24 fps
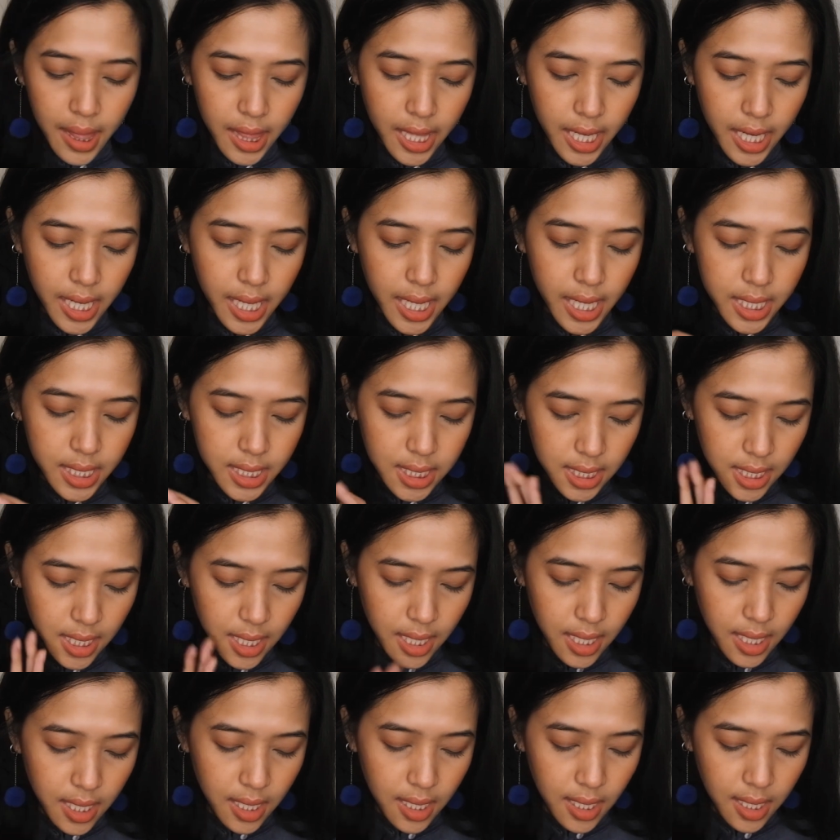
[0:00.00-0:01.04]
This
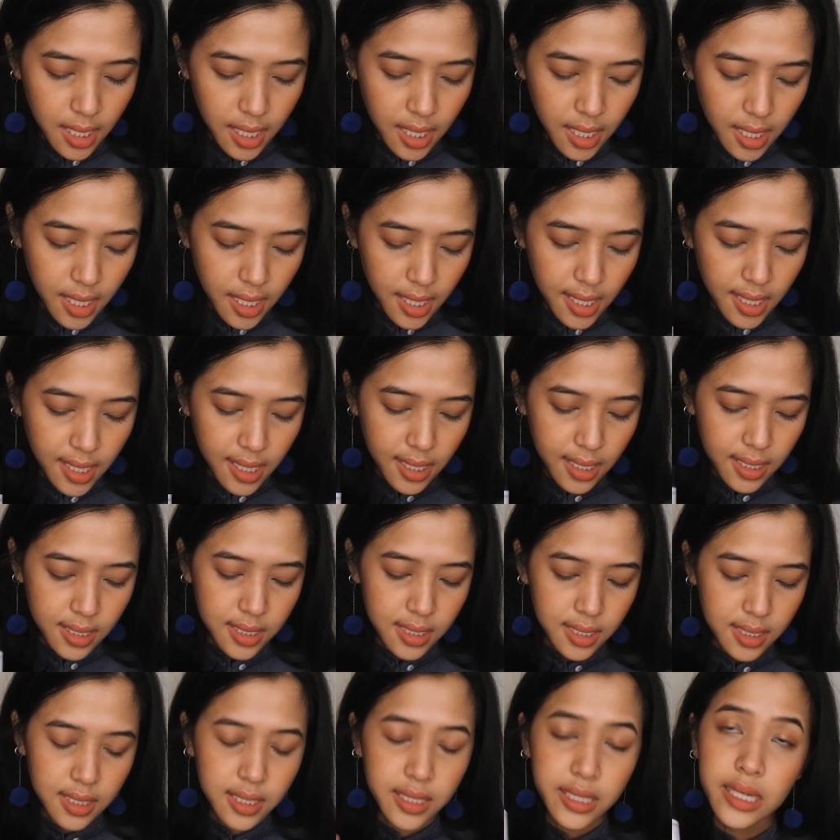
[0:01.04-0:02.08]

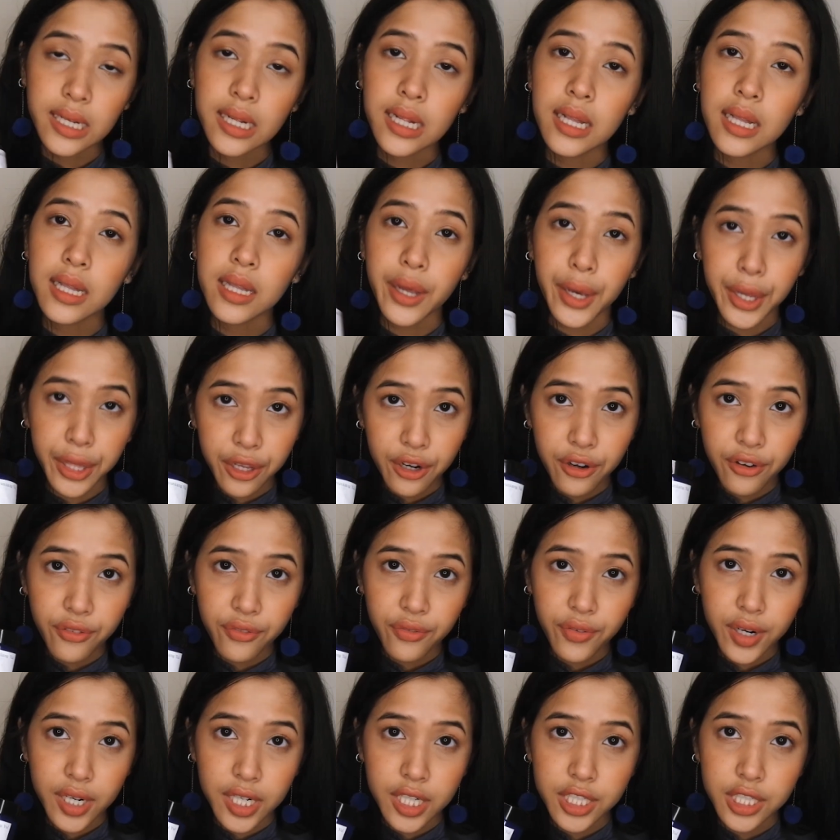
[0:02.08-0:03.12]
is the lighter
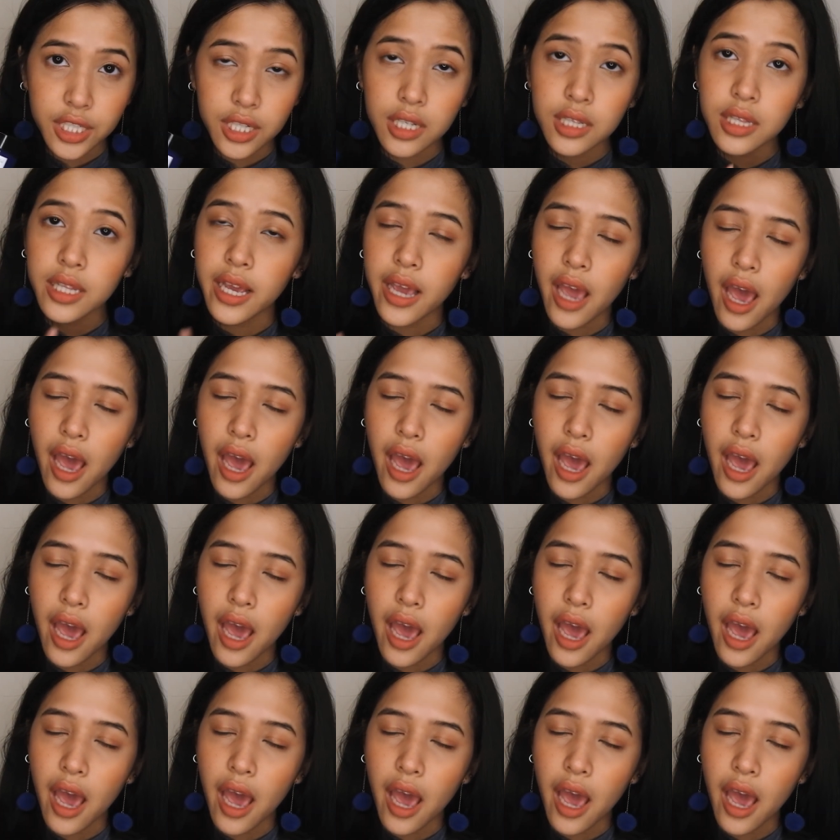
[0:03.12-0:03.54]
version.